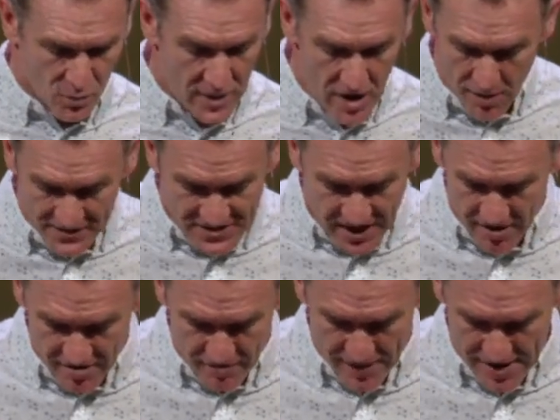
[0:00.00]
We always
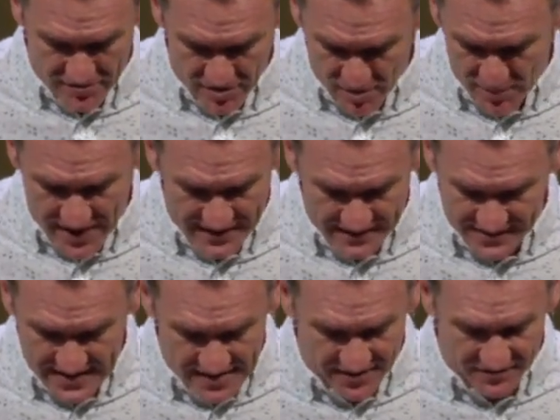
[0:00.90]
carry around in our body
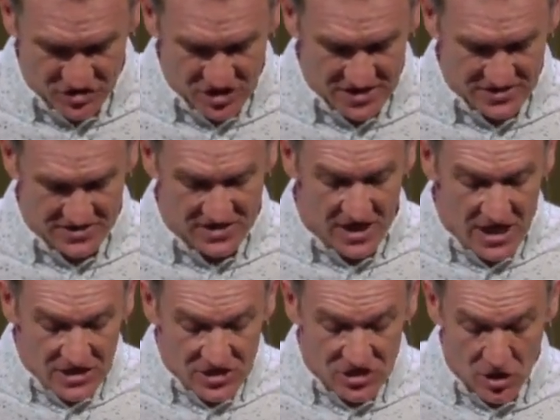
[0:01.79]
the death of Jesus
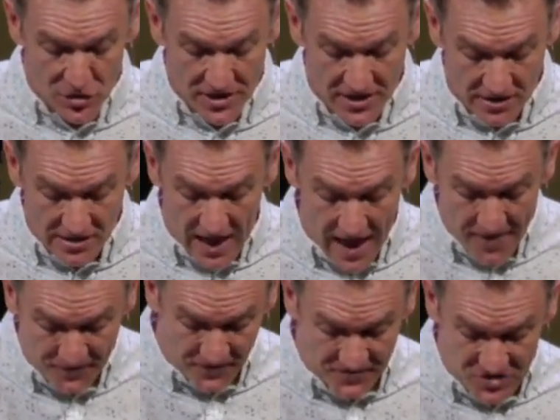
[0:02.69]
so that the
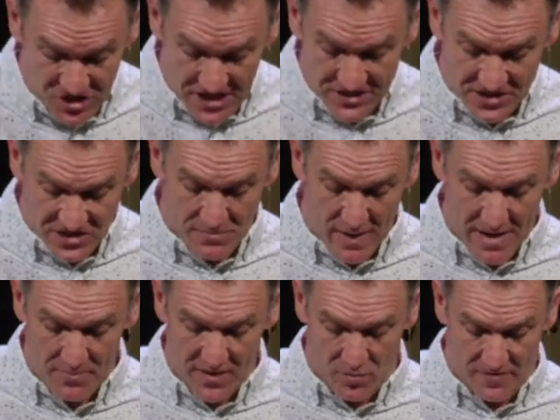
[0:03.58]
life of Jesus
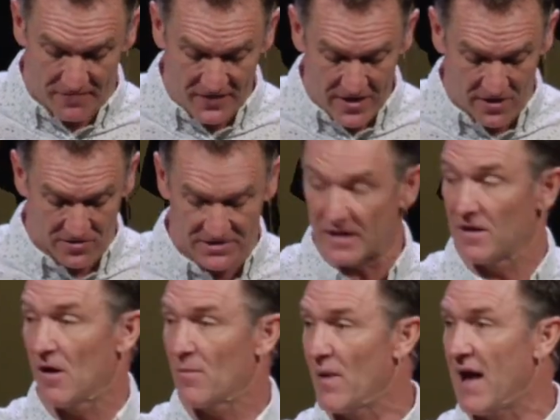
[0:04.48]
may be revealed
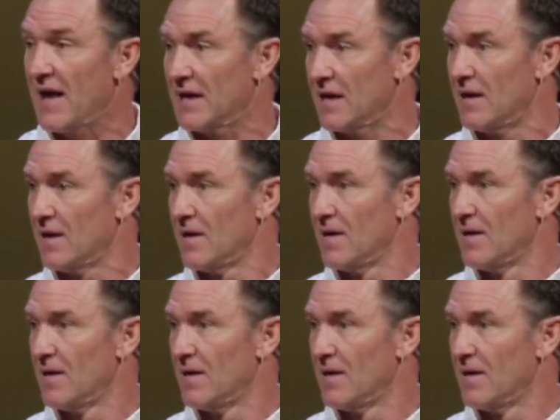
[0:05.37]
in our body.